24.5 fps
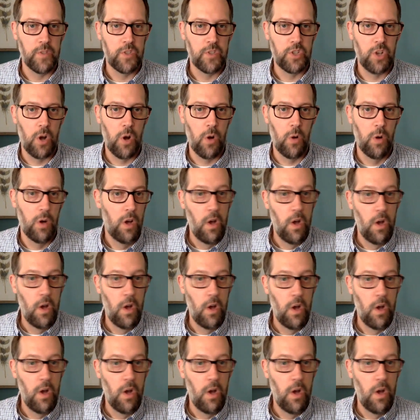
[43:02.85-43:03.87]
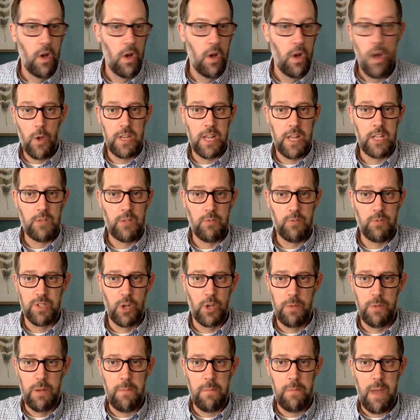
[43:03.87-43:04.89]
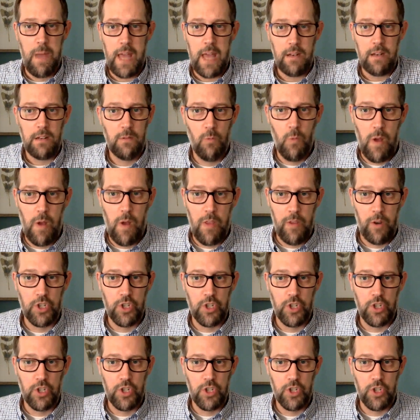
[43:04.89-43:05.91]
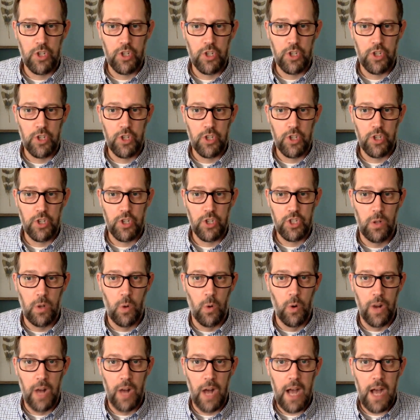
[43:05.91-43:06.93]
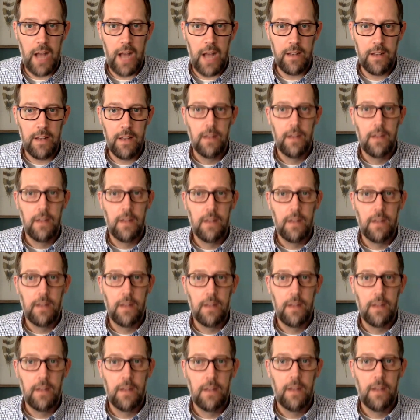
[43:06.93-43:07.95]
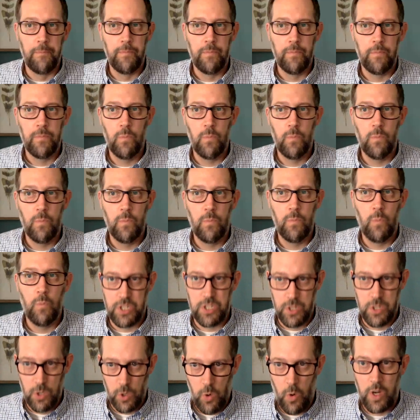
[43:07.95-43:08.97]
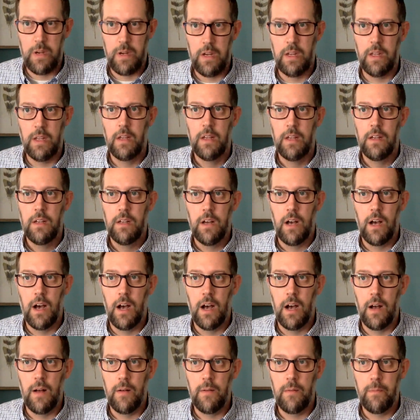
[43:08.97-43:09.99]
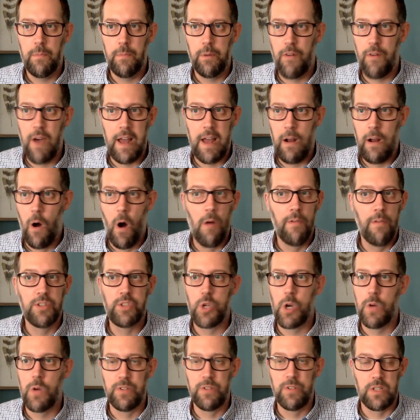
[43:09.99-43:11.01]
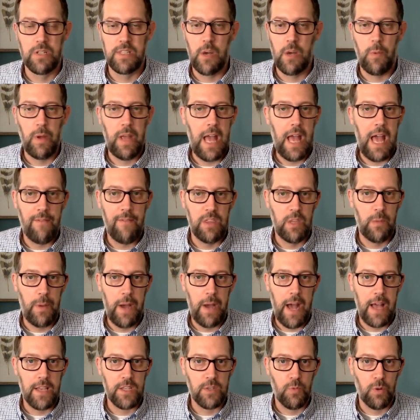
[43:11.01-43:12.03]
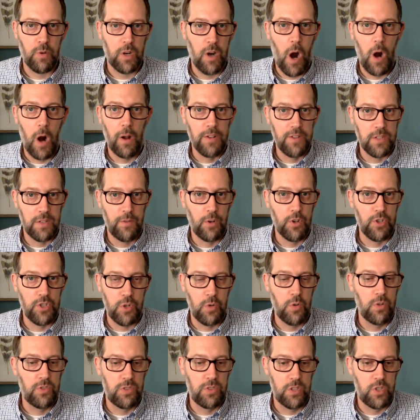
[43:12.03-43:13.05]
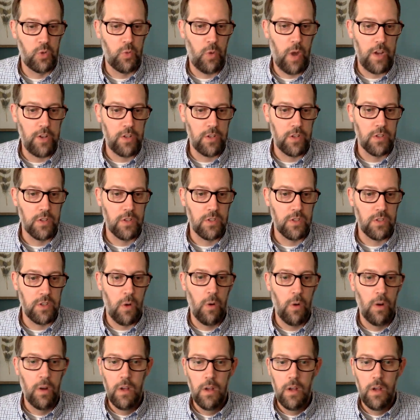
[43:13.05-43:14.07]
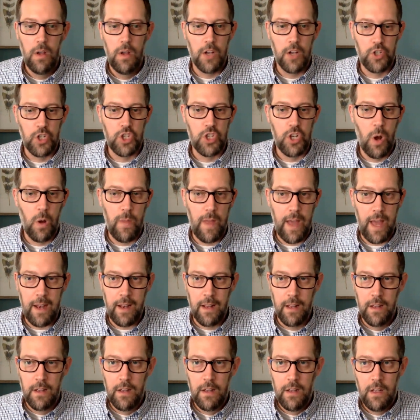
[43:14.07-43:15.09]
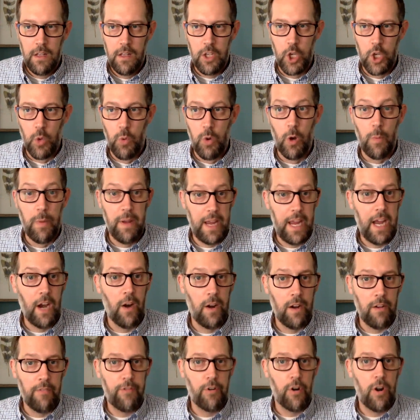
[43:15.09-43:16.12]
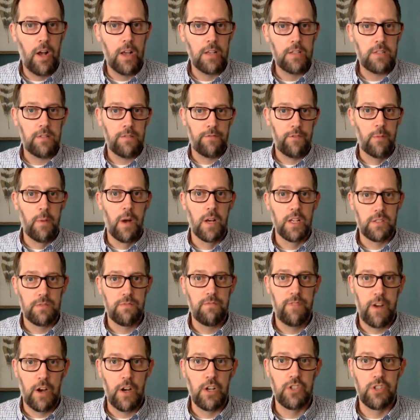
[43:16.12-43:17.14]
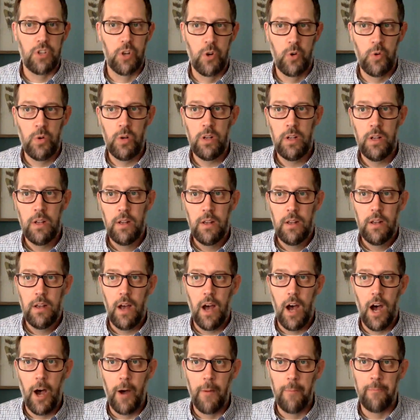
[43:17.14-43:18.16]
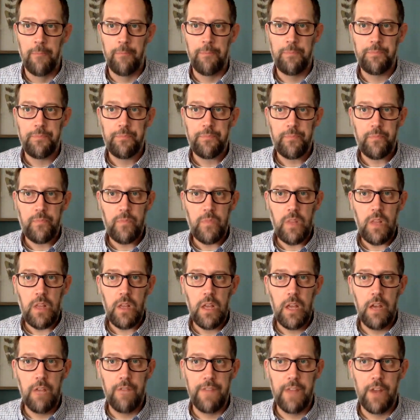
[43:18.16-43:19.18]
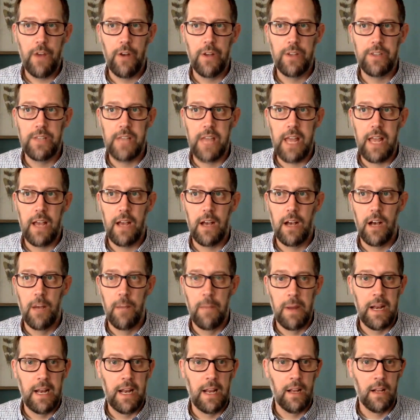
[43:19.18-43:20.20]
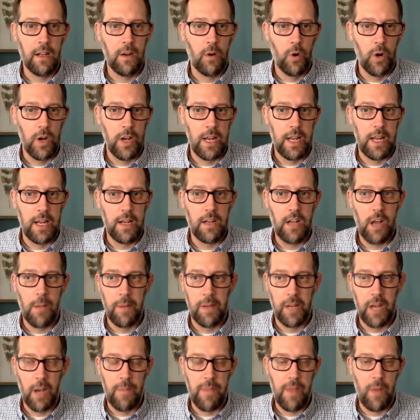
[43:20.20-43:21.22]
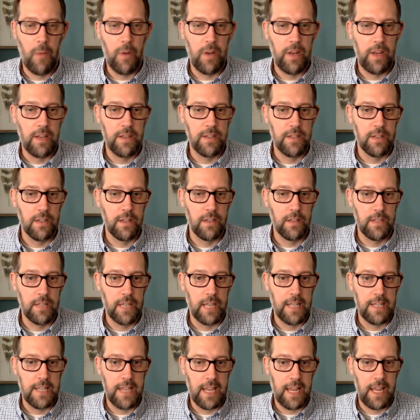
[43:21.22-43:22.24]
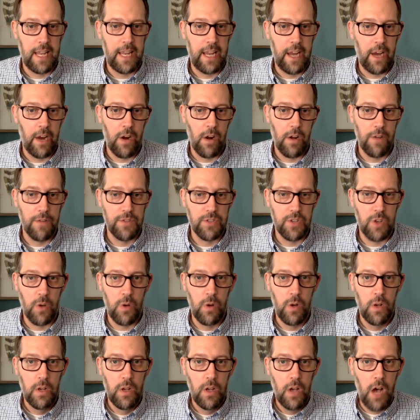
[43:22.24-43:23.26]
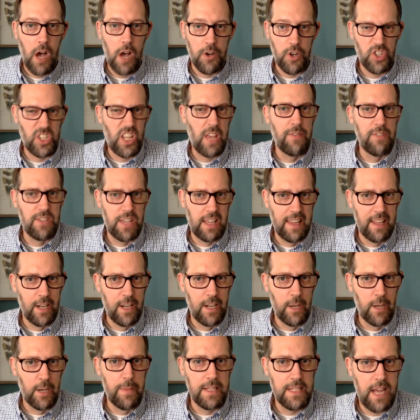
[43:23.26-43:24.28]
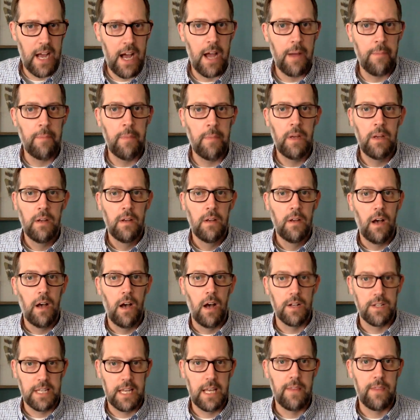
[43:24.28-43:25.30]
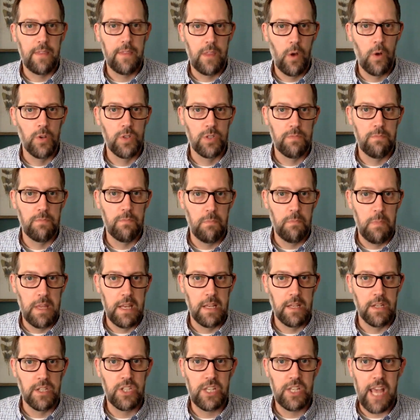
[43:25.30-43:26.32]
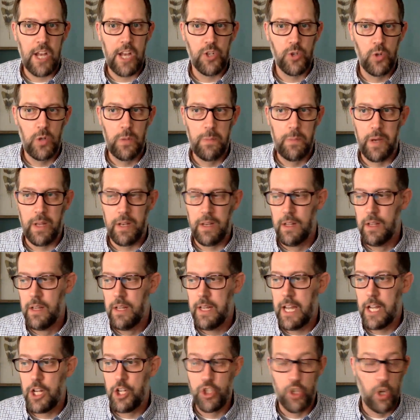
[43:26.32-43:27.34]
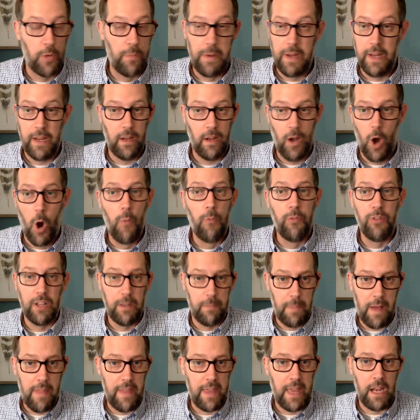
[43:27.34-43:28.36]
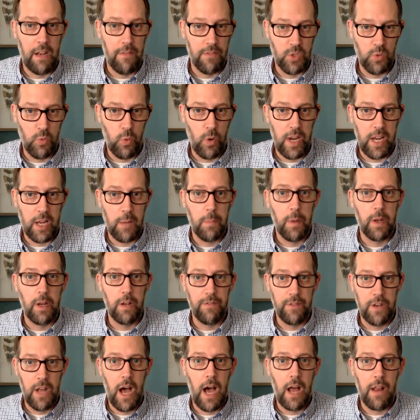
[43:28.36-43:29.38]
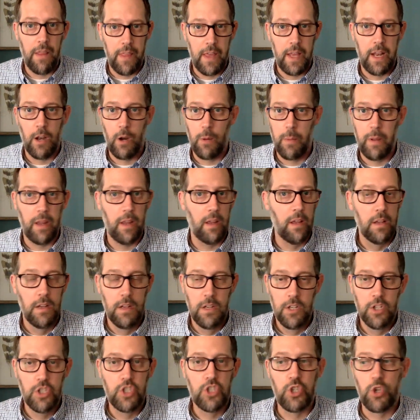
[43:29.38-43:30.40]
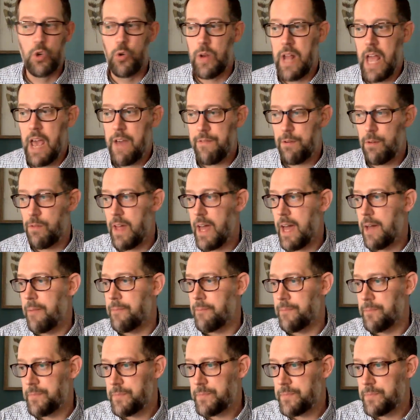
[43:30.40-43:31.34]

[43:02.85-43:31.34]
So all of those needs will still be met, whether your student is virtual or not. We are still going to be providing all the services that we have in the past, regardless of your student situations. So just know that you will be hearing from us very soon if there is a meeting or a need coming up that we need to get taken care of. So just give us a little bit of time to get those meetings scheduled, but it should be hopefully by the end of this week. But if not, then it'll be soon after that.